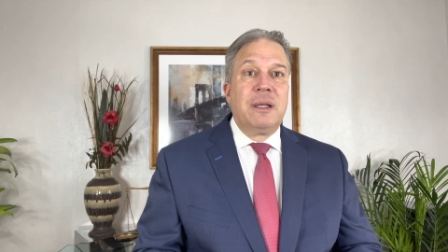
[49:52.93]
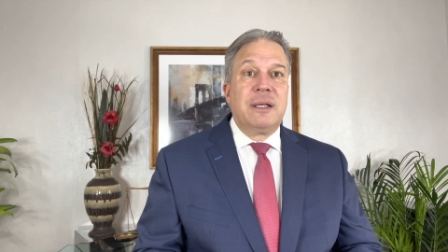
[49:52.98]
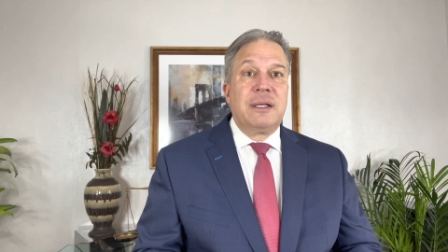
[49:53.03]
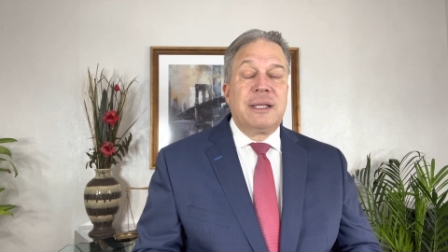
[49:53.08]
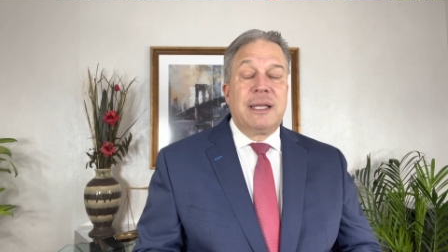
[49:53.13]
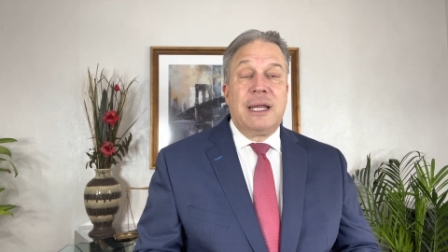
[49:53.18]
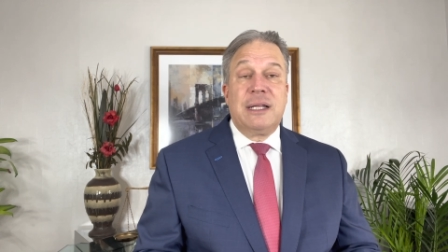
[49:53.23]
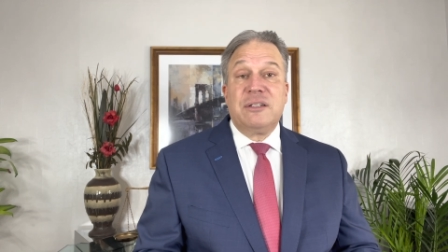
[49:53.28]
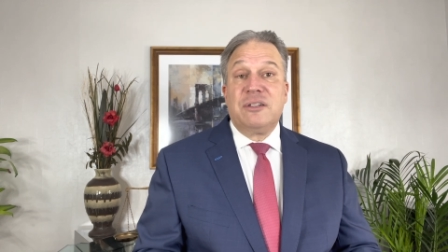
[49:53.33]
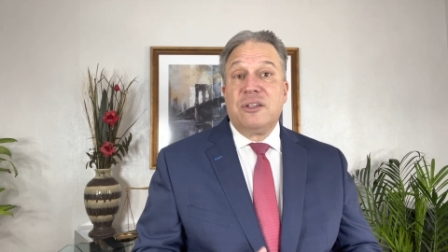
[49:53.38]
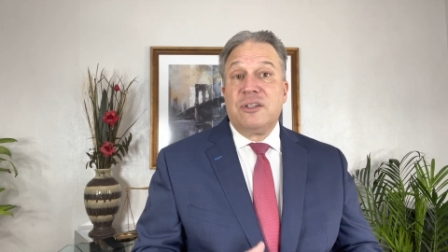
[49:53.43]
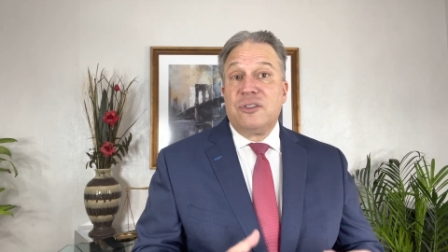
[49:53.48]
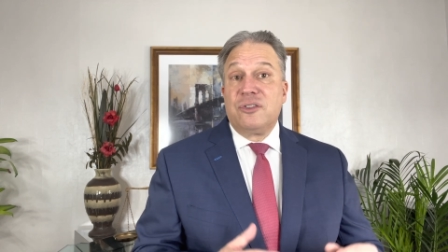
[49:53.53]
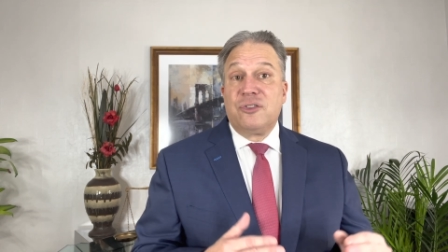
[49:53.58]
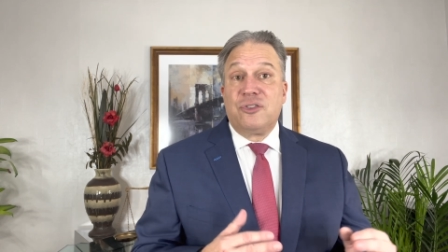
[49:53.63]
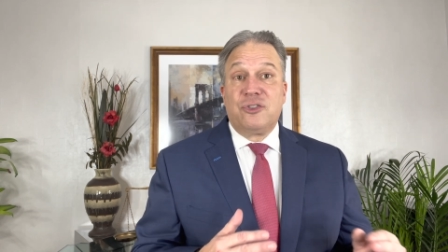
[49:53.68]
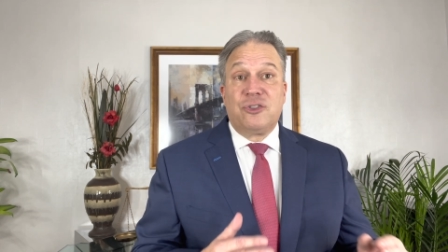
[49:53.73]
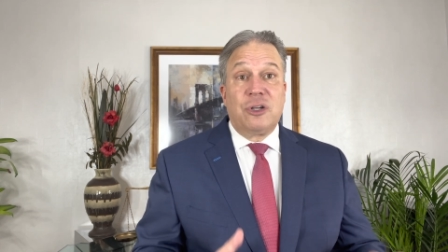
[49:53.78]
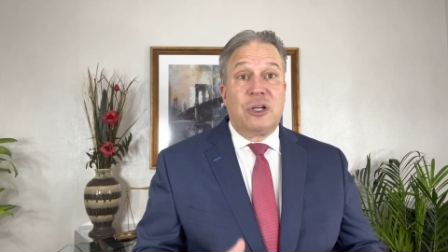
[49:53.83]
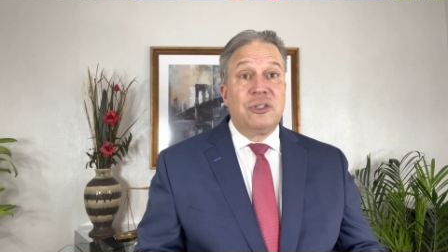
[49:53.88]
Again,
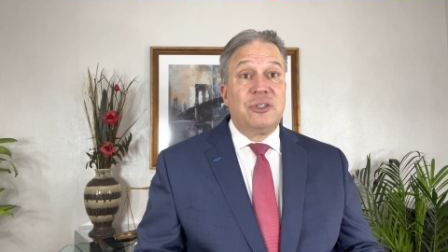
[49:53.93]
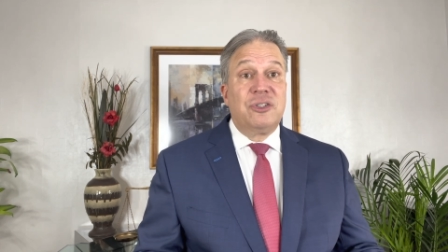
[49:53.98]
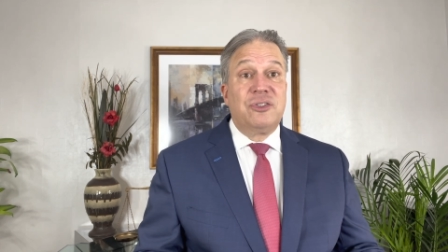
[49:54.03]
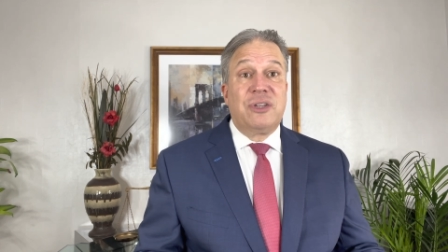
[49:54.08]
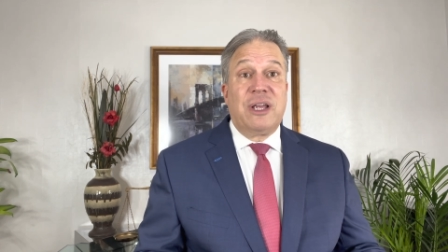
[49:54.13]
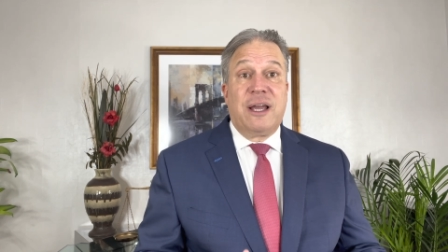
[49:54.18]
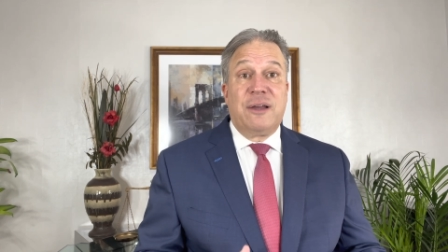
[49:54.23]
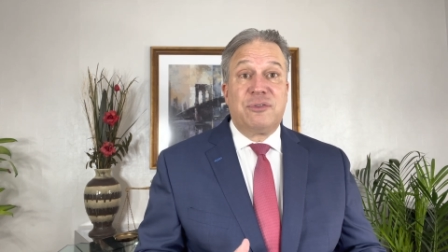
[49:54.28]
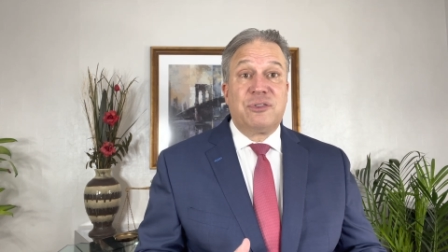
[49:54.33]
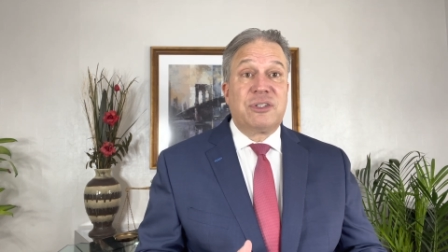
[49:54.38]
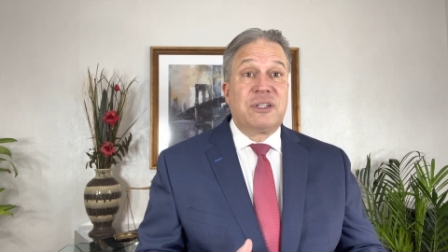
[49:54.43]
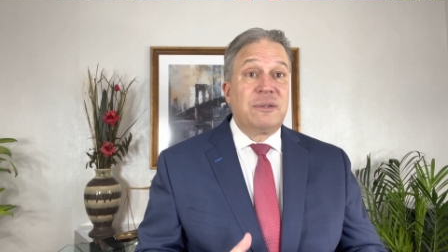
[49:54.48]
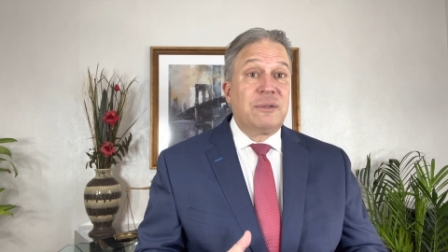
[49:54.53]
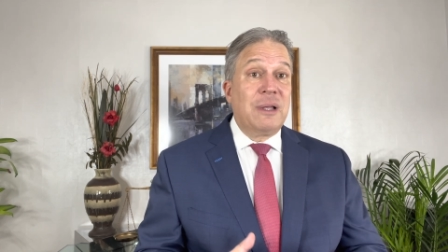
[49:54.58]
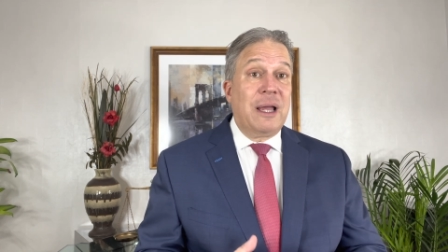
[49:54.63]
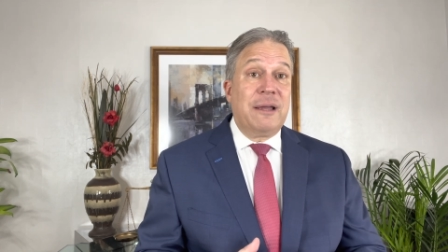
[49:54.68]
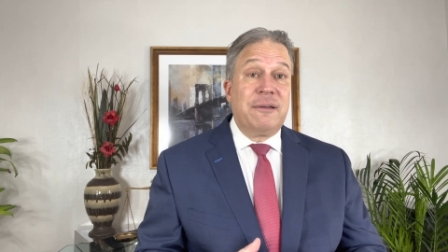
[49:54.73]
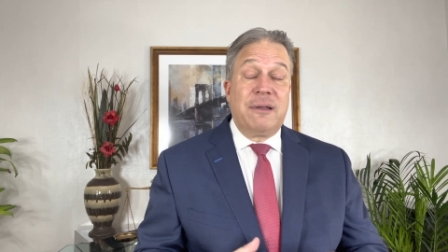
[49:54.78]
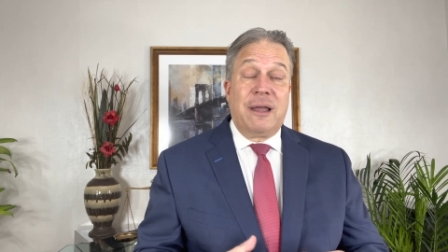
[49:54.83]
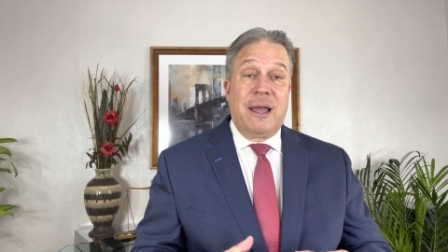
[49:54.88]
judges
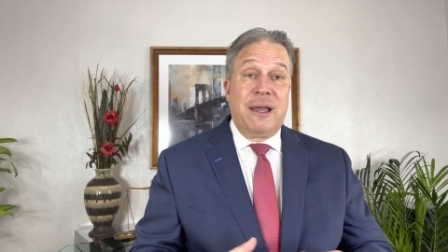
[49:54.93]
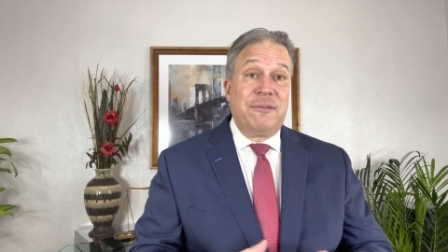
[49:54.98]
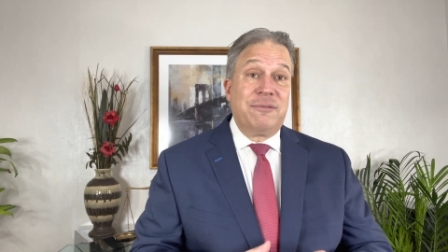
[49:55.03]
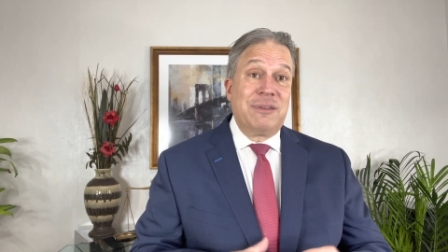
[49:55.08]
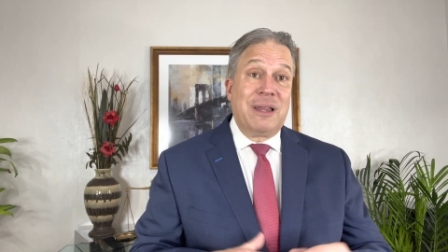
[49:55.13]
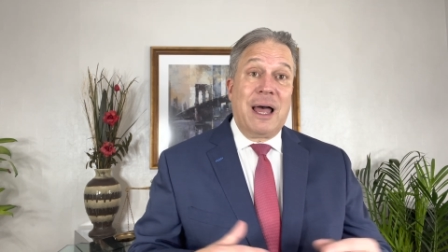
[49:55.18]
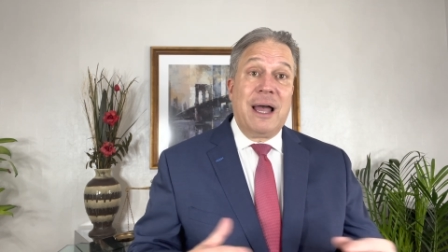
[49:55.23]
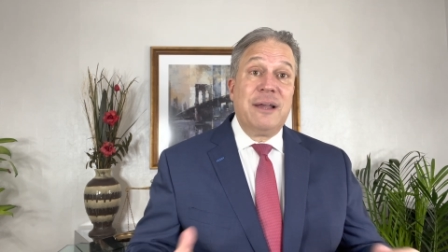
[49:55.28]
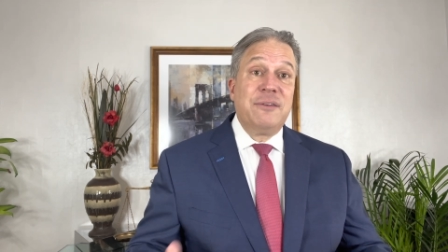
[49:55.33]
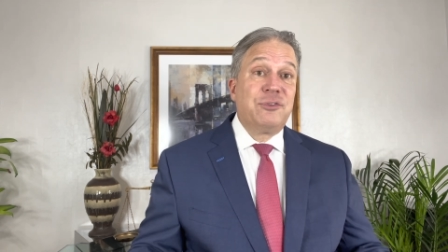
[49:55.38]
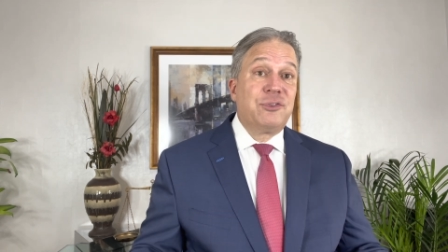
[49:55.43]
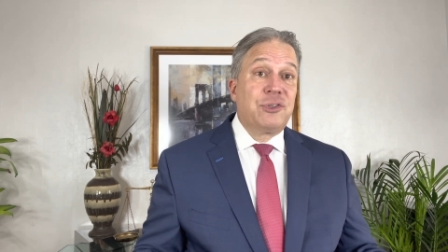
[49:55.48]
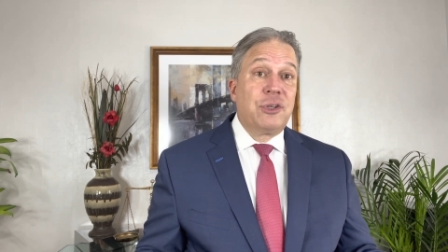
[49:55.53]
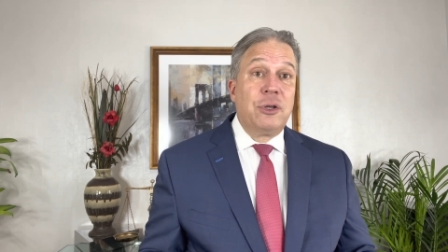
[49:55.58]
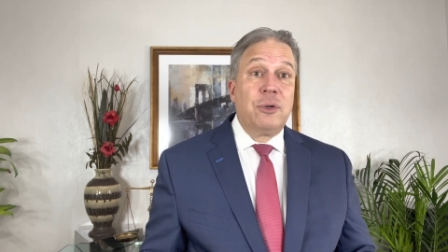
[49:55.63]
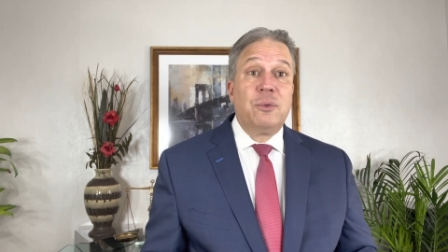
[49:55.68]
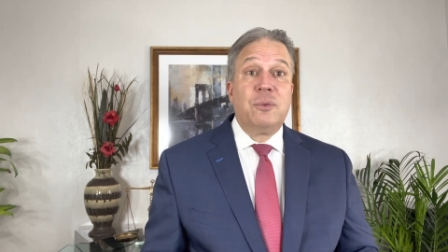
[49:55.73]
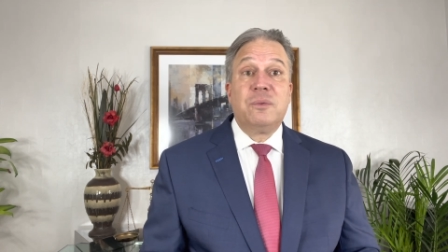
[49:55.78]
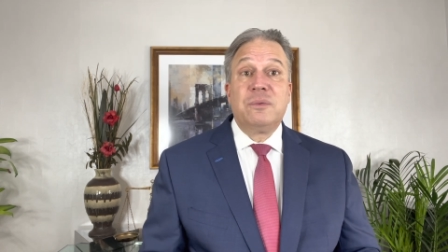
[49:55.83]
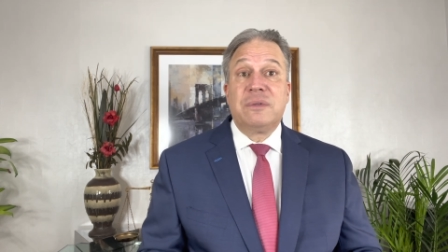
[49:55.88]
have lives too.